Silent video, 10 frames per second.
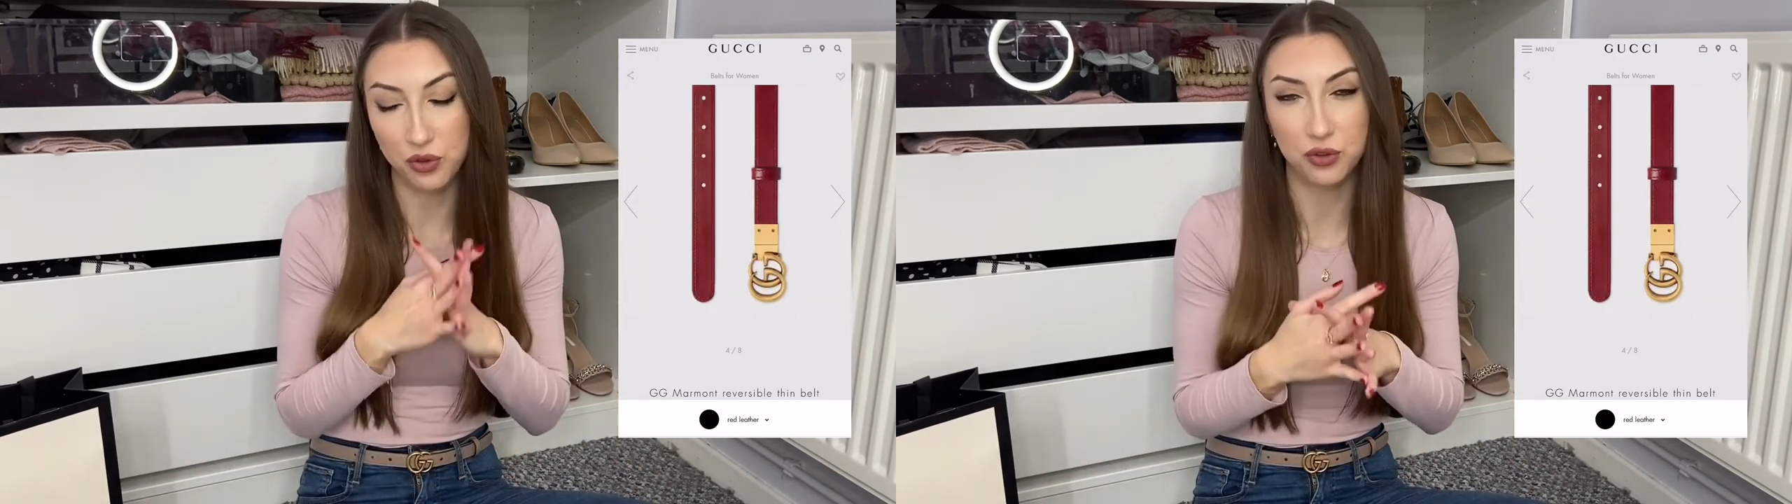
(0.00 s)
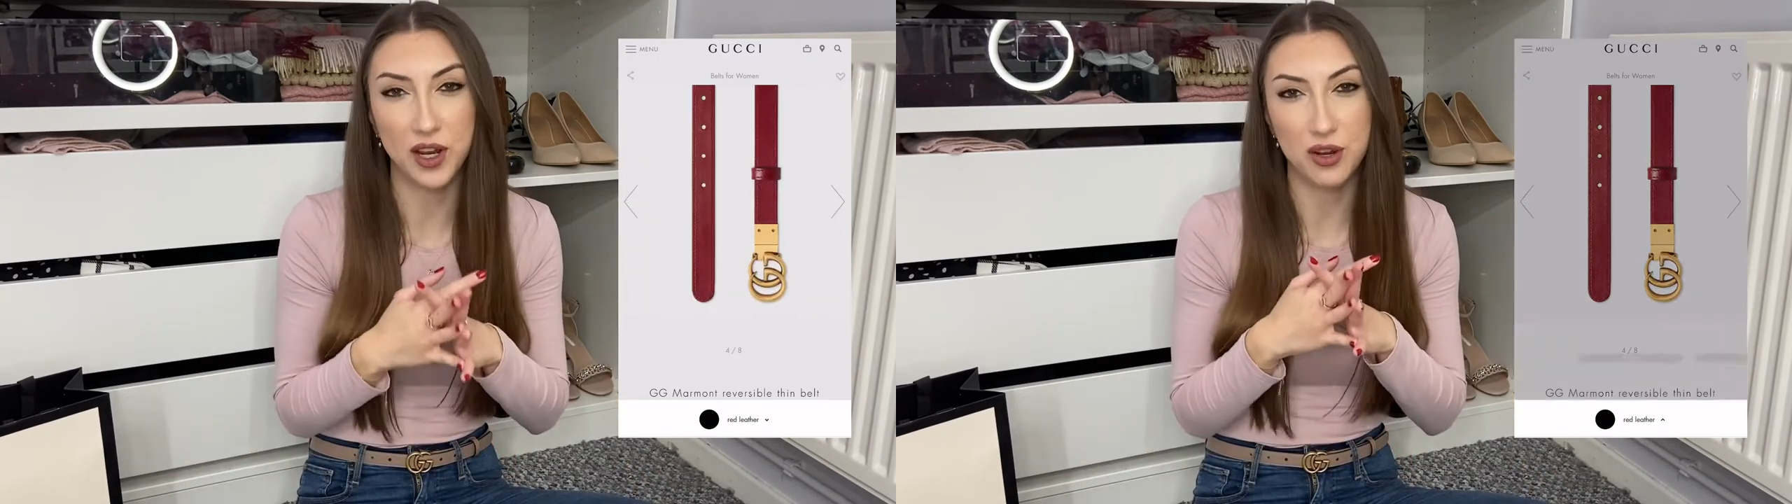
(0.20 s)

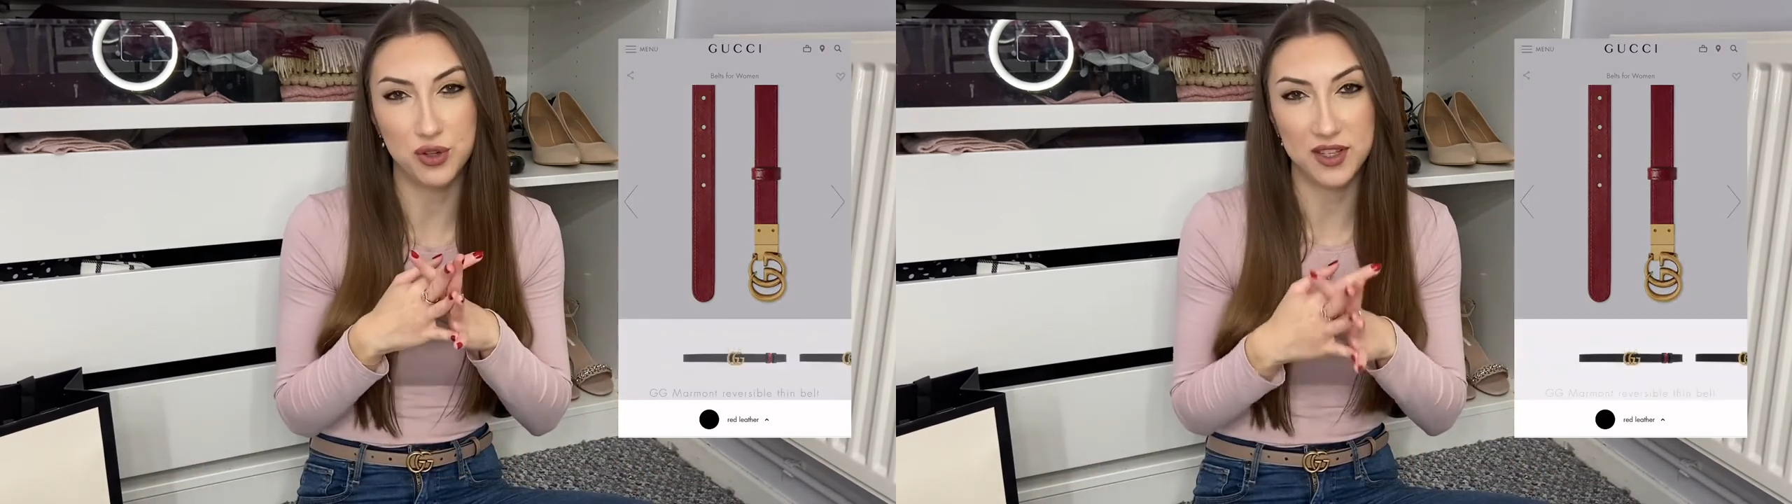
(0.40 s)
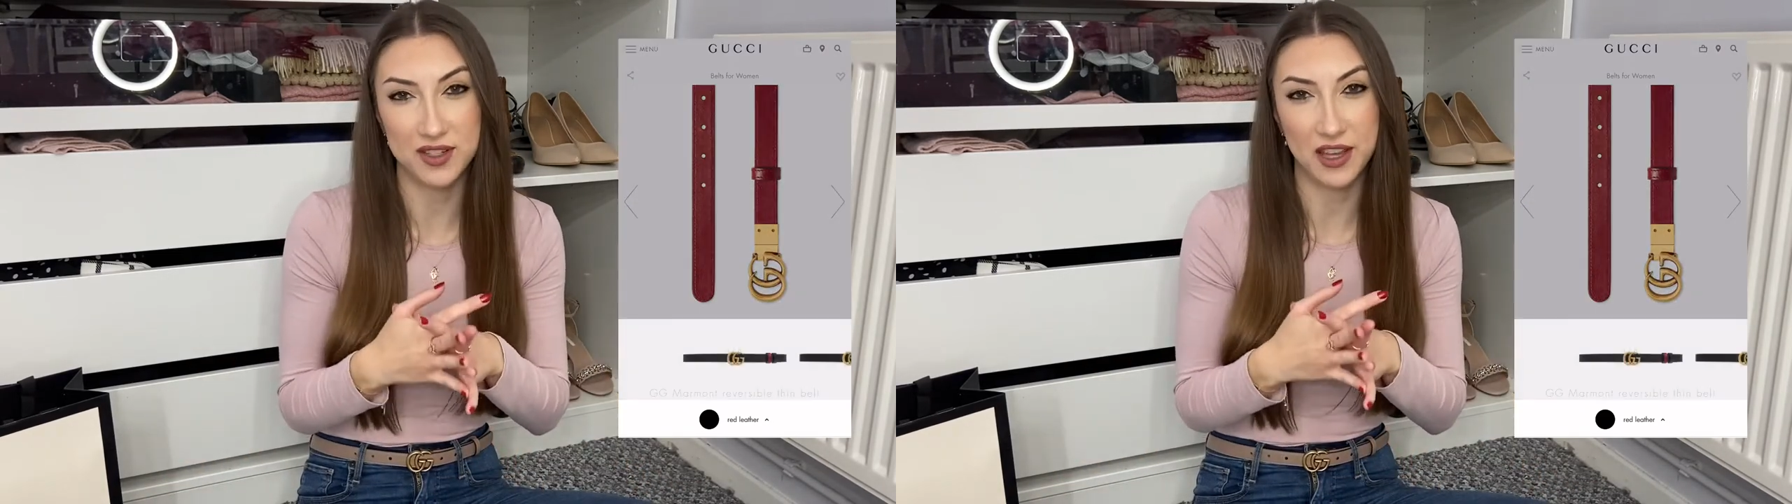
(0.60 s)

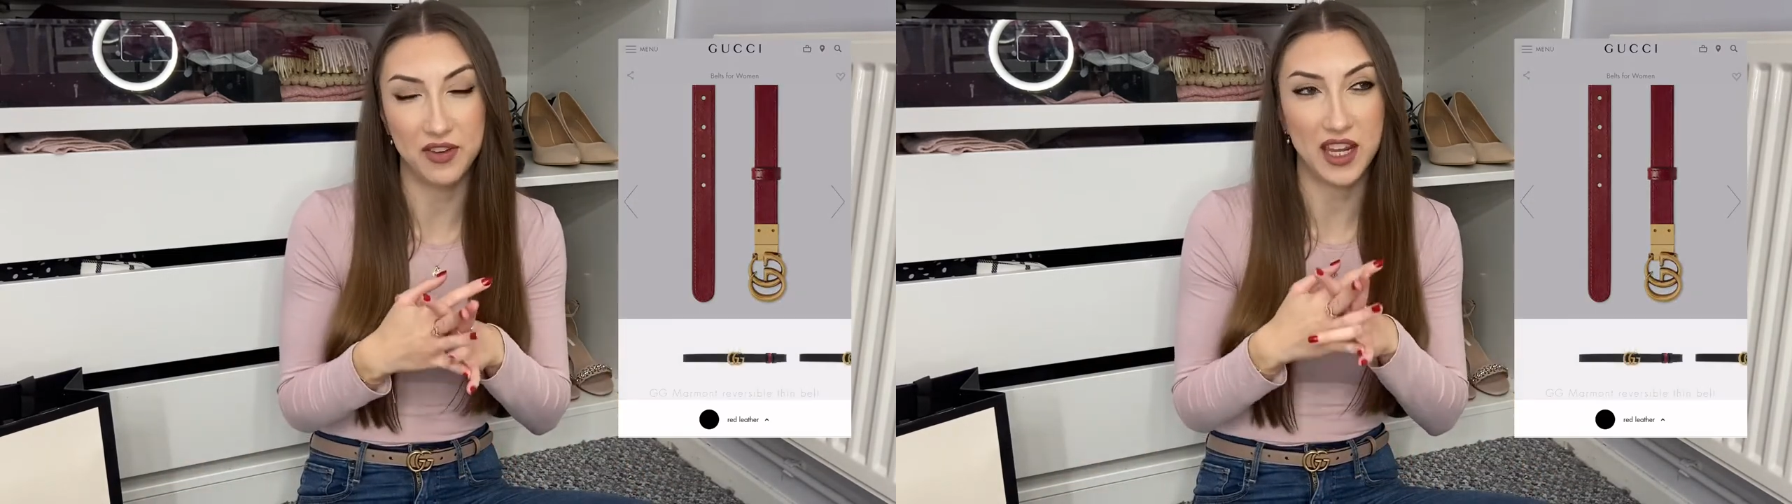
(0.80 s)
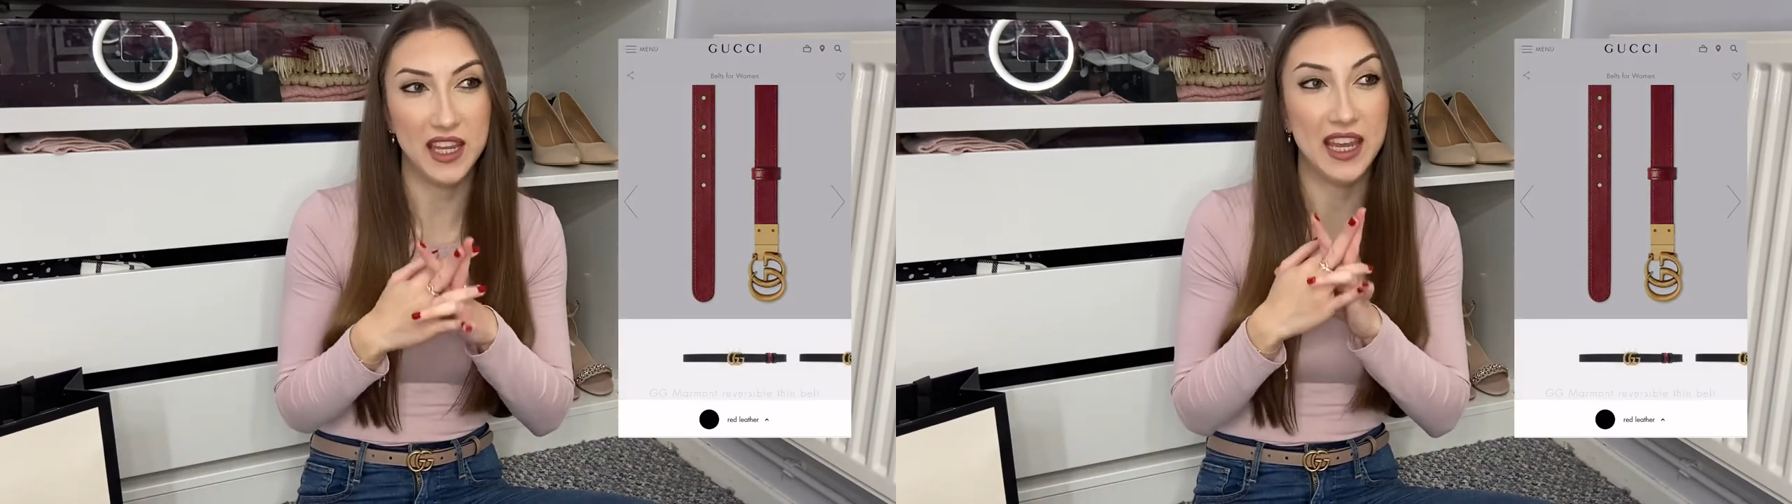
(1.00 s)
£370